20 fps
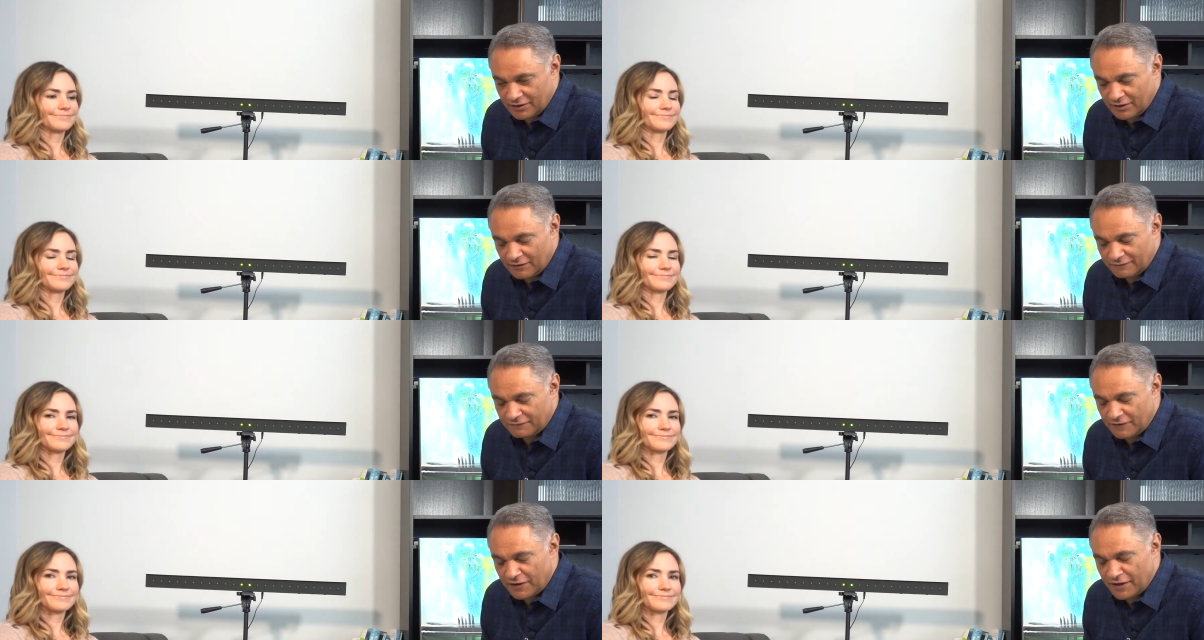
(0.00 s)
Speaker 1: a
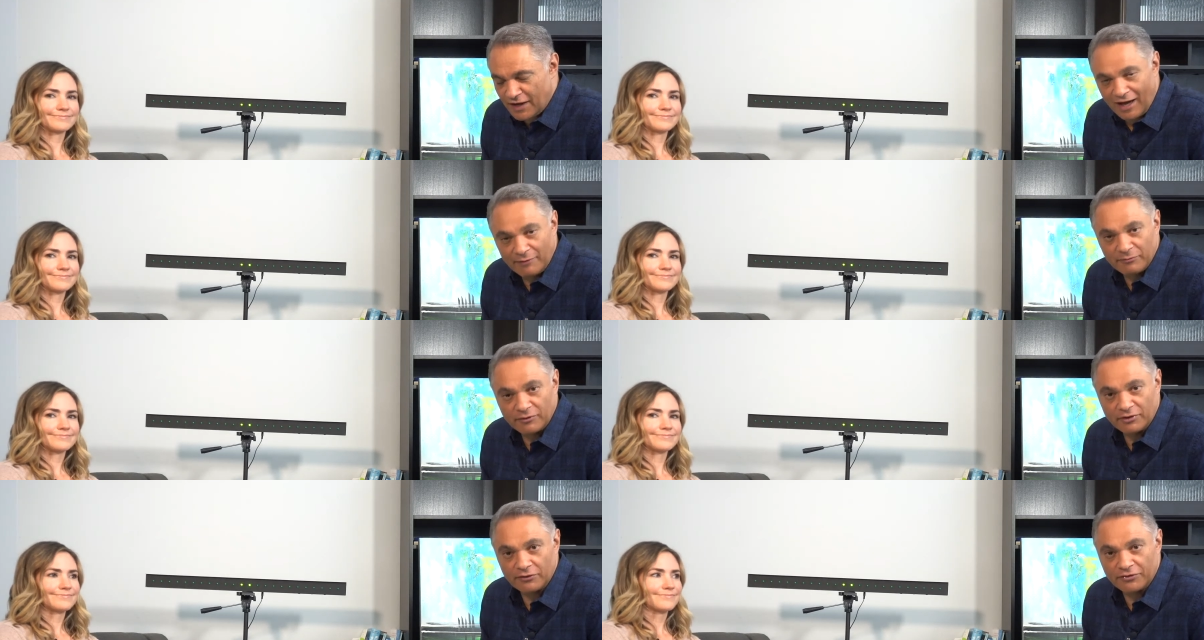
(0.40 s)

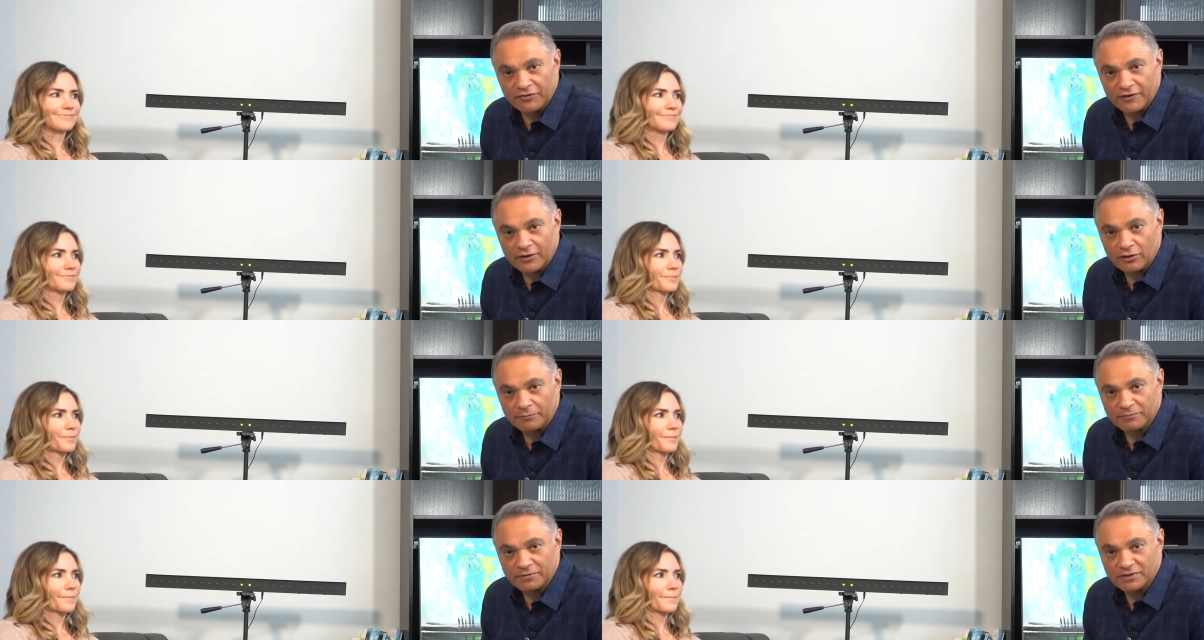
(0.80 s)
phenomenal
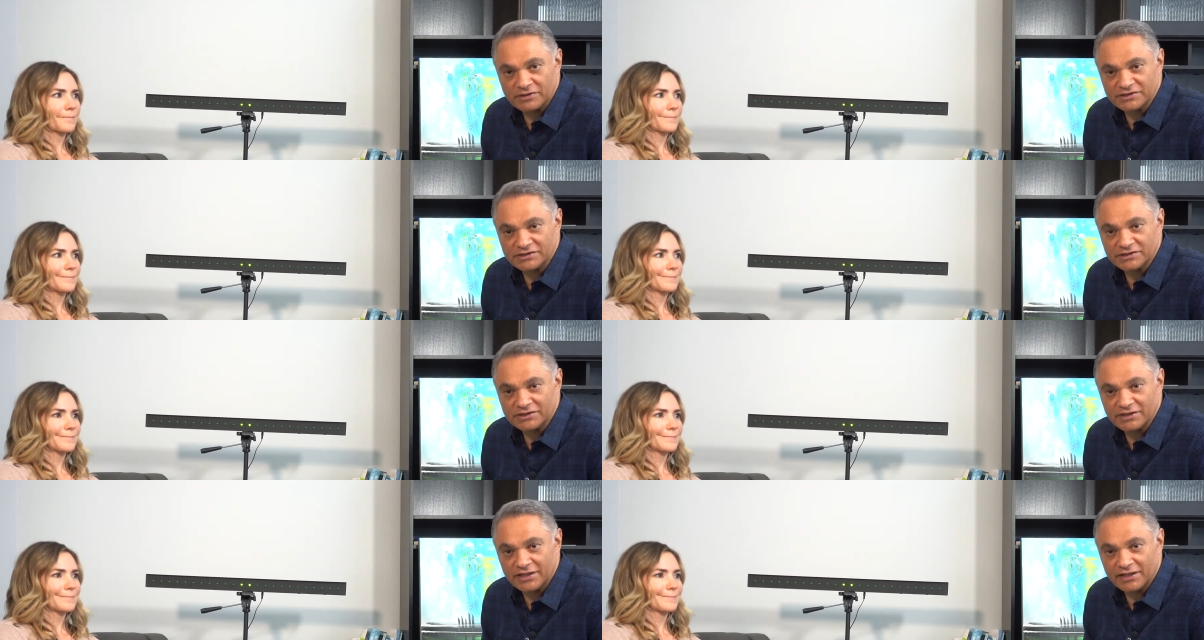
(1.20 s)

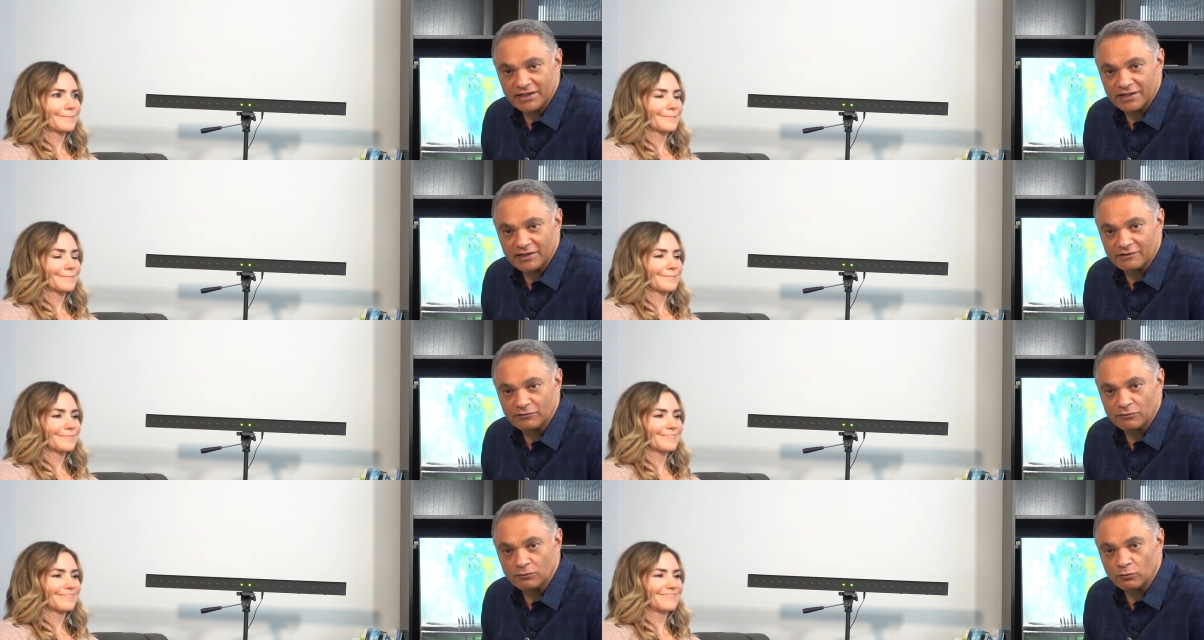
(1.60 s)
therapist
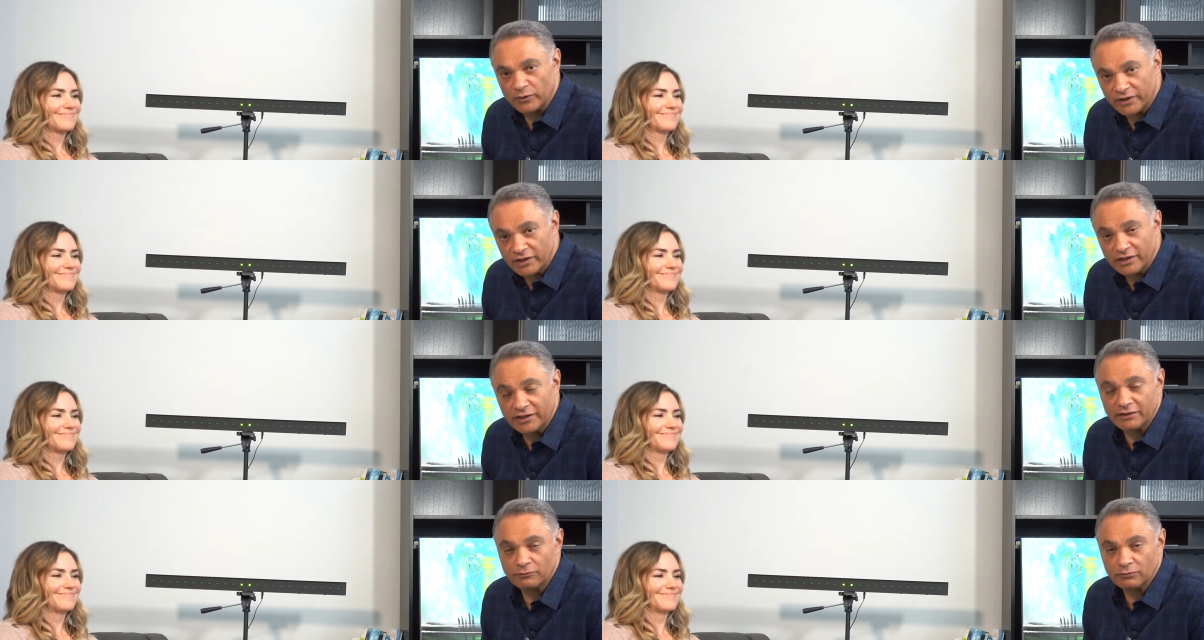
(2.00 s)
and
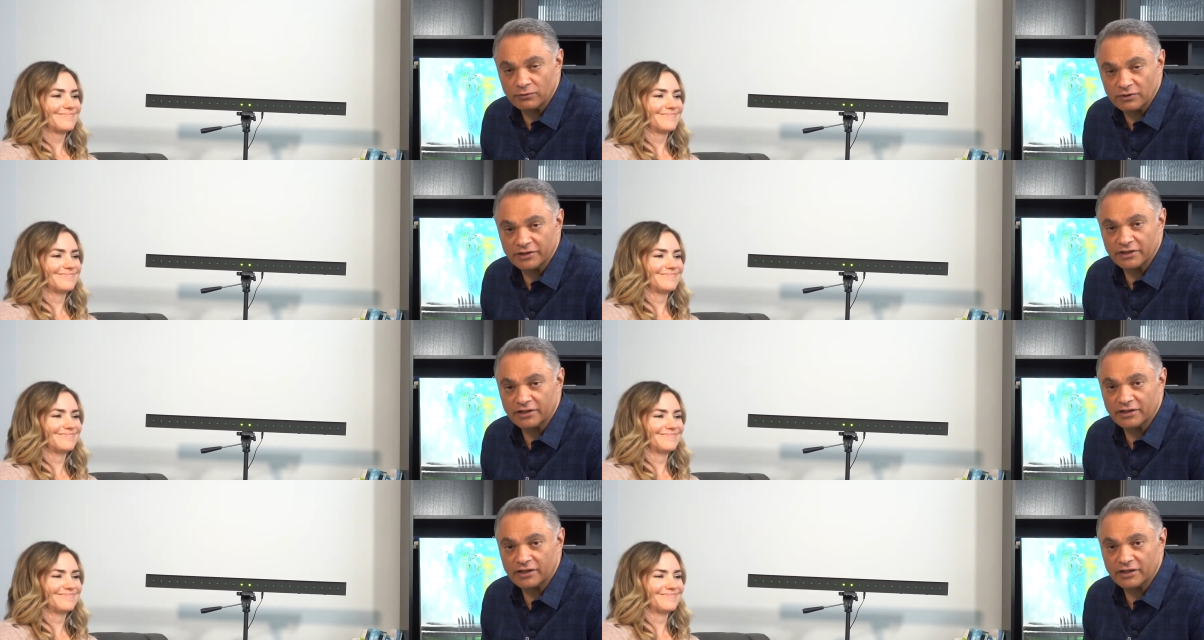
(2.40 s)
really, really